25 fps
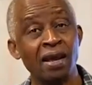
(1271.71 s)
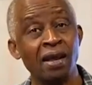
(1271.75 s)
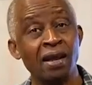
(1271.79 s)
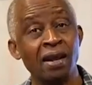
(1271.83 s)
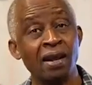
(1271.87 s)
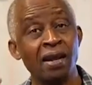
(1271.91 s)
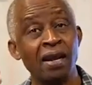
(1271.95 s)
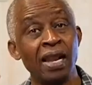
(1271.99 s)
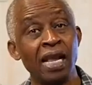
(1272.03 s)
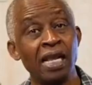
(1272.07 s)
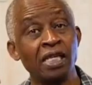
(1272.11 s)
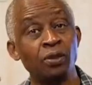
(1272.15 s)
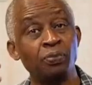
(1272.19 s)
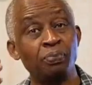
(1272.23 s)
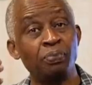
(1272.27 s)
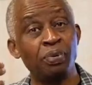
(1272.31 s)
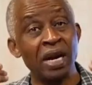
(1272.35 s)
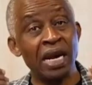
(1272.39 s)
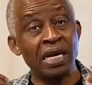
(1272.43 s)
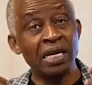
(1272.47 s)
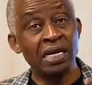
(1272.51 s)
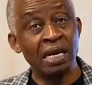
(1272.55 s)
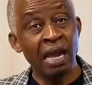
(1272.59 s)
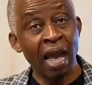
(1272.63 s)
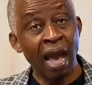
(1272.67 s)
Let's break
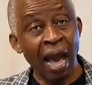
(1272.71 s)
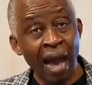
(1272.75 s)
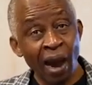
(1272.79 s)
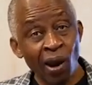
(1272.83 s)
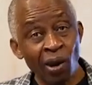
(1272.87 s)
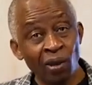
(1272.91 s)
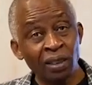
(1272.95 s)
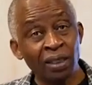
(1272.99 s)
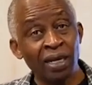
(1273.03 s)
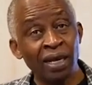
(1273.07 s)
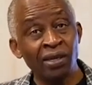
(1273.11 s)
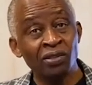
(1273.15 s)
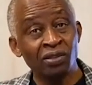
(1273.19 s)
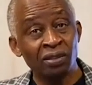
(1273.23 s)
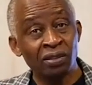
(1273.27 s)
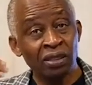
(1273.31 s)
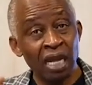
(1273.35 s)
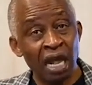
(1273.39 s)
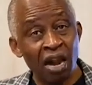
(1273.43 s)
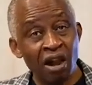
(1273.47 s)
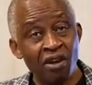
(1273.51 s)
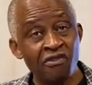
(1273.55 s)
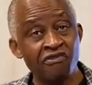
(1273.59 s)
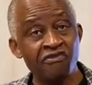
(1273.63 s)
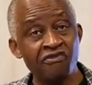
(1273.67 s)
the outer
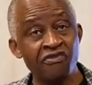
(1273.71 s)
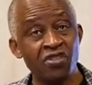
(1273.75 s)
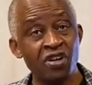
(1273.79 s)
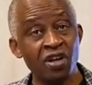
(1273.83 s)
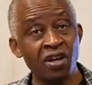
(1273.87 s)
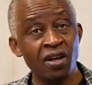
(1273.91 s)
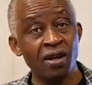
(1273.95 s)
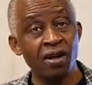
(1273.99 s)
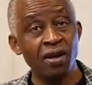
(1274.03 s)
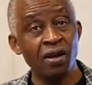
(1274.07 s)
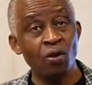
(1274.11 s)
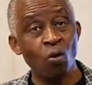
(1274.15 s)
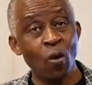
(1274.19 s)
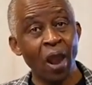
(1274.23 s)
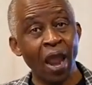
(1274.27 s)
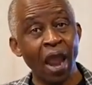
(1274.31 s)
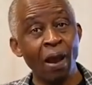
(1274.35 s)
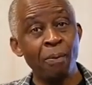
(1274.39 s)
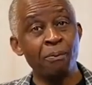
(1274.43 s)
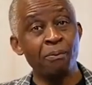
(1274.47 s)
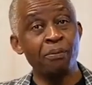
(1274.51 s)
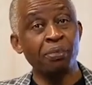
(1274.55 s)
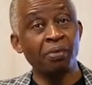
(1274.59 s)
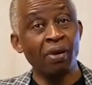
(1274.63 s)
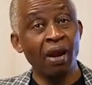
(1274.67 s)
self where
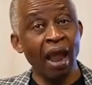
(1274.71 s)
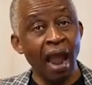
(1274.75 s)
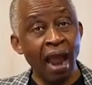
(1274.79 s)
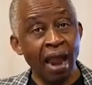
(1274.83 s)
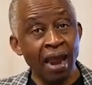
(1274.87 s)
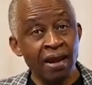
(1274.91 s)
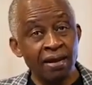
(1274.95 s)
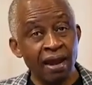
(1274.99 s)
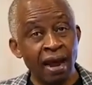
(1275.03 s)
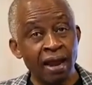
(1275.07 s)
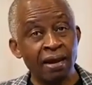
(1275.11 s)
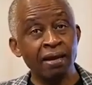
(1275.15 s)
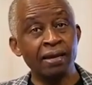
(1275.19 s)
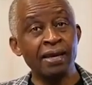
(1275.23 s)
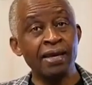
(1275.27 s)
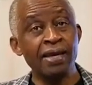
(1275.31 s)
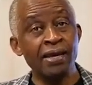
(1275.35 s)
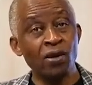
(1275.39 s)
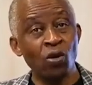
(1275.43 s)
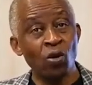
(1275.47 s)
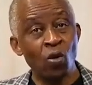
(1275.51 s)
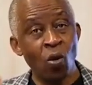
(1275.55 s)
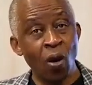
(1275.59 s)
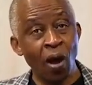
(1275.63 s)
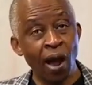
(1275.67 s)
pride and
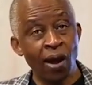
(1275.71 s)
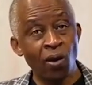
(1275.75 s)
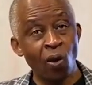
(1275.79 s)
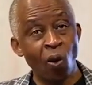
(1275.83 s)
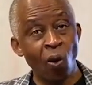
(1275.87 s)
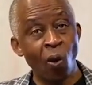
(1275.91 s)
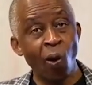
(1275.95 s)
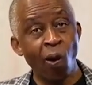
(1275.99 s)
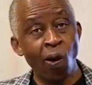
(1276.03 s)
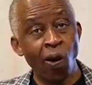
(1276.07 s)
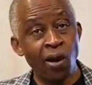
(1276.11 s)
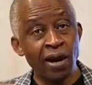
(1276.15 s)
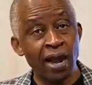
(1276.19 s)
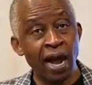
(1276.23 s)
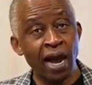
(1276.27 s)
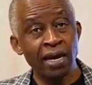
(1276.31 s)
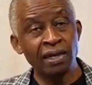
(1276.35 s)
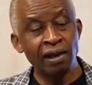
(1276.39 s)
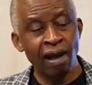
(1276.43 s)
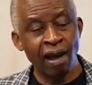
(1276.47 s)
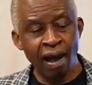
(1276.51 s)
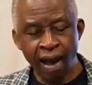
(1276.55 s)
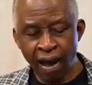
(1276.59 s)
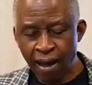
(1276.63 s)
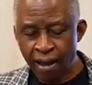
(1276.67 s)
ego and all that
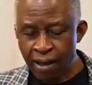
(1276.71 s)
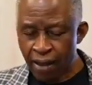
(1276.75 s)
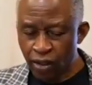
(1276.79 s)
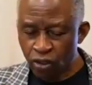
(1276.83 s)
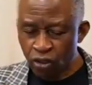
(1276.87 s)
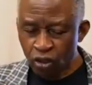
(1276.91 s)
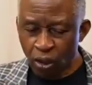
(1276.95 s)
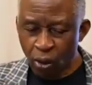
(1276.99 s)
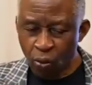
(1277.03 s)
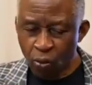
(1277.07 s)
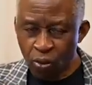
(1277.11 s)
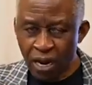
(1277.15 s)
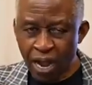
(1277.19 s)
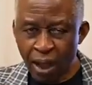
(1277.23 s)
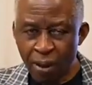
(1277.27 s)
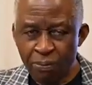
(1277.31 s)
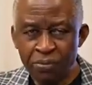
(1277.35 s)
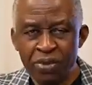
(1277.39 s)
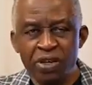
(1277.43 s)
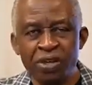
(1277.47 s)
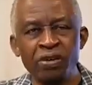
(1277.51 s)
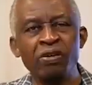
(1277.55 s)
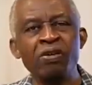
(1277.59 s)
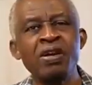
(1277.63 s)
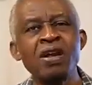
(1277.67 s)
are, so that we can be
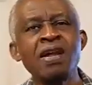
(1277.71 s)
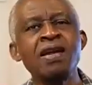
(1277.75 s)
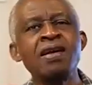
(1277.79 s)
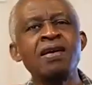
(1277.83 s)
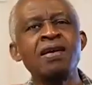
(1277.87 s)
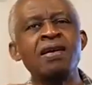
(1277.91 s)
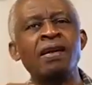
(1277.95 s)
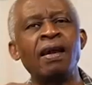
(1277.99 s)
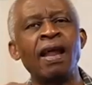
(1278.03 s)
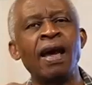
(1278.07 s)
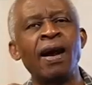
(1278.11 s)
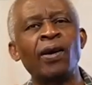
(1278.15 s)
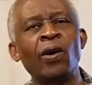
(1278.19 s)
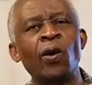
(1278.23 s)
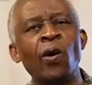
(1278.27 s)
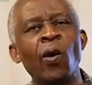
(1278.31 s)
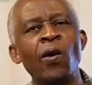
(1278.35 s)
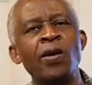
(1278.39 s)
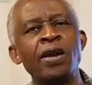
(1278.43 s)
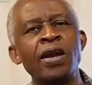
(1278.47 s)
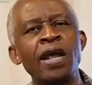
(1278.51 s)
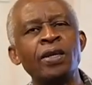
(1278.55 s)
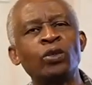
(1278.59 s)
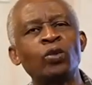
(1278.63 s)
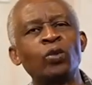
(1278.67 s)
real and
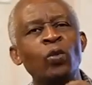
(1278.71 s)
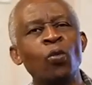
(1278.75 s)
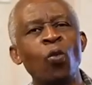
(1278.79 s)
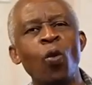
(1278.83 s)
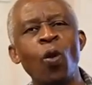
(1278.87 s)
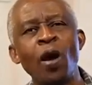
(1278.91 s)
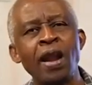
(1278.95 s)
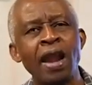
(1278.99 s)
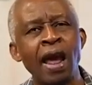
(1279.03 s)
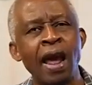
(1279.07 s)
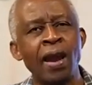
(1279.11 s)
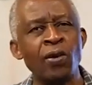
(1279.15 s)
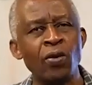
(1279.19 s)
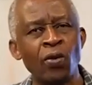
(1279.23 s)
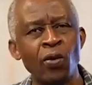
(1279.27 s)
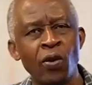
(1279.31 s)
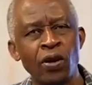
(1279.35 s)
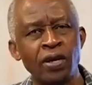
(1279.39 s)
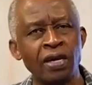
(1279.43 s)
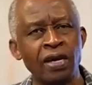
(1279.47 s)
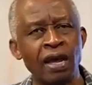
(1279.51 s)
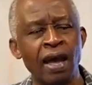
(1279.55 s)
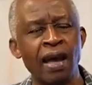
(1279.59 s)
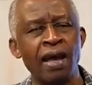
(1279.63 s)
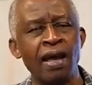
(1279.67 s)
connect with one
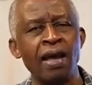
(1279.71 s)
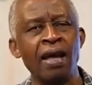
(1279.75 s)
another.